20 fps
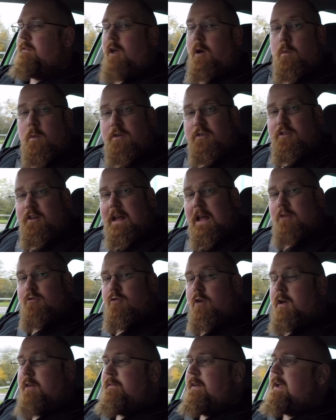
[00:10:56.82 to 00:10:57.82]
once you get
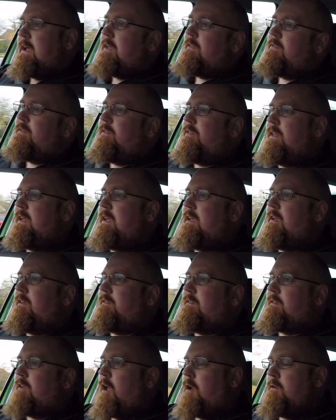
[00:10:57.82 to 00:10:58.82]
driving in the
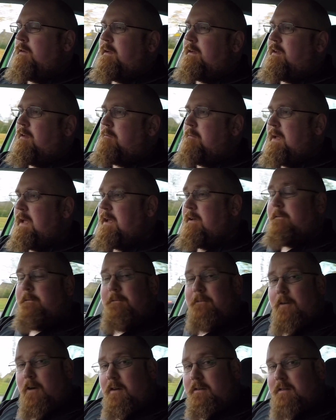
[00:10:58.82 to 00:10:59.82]
Skoda Kamiq,
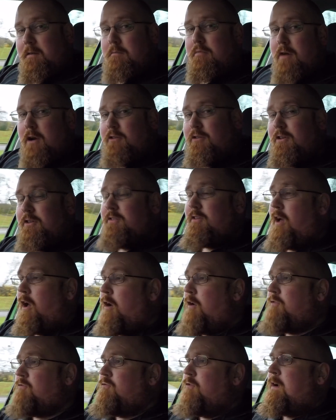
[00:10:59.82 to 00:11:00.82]
first impressions
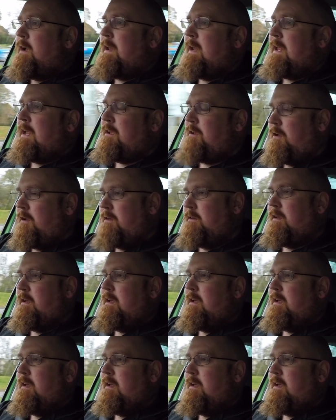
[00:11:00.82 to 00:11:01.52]
are really good.